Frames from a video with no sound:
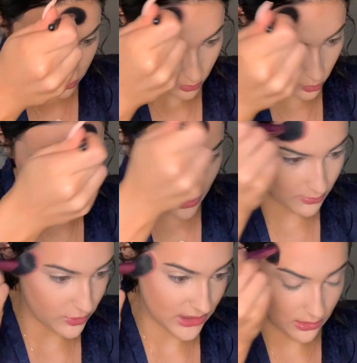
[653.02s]
what
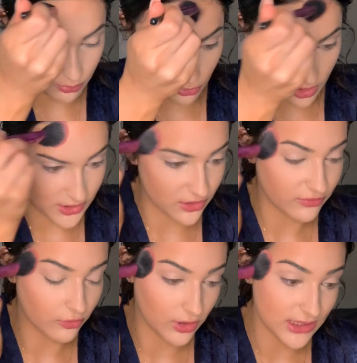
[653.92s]
I'm using bronzer
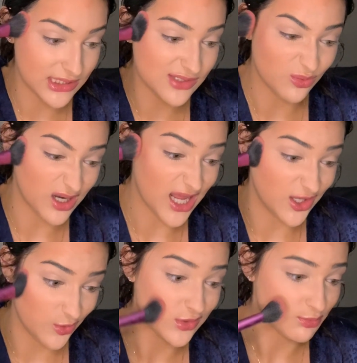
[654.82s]
for. This is what I
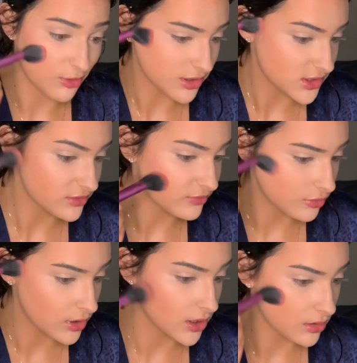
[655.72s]
use bronzer
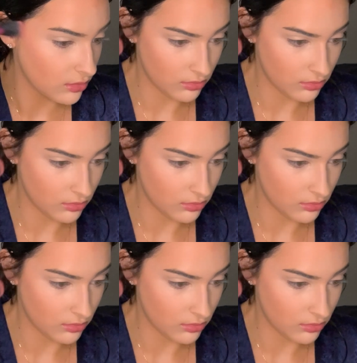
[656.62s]
for